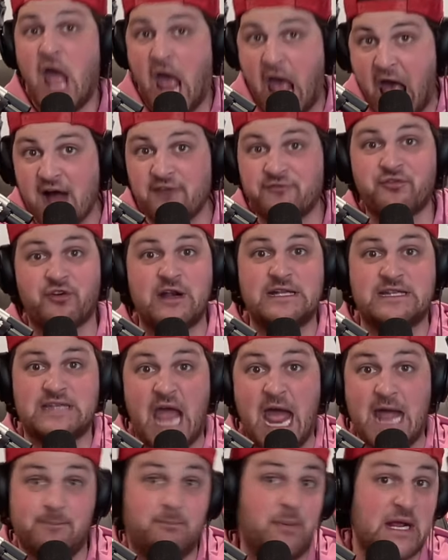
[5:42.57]
Every
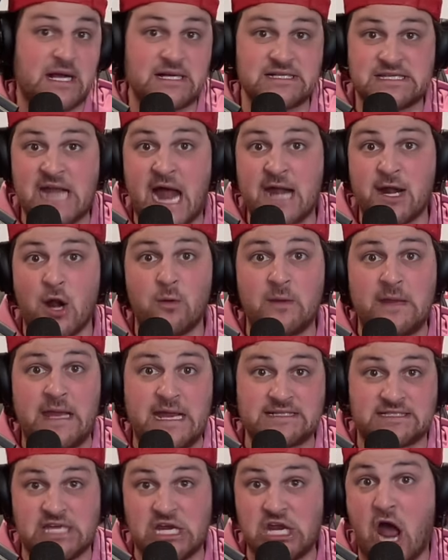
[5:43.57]
day. Because not
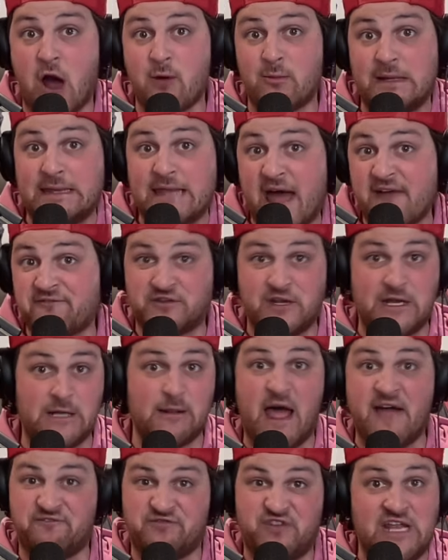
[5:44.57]
only is he going
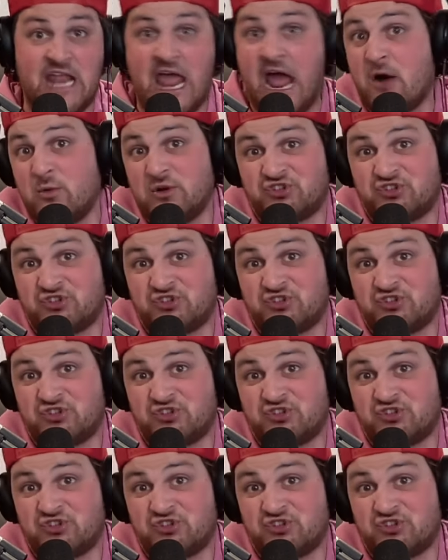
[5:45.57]
lefty-lefty now,